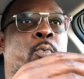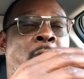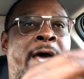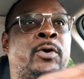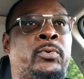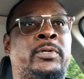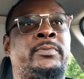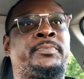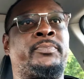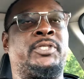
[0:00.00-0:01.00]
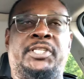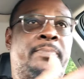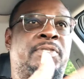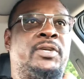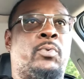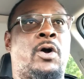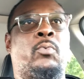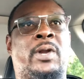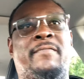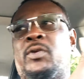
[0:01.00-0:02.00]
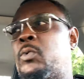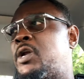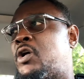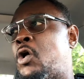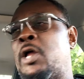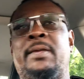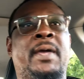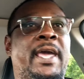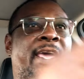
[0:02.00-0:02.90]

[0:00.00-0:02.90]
Ronald Sub Zero, whatever you want to call him,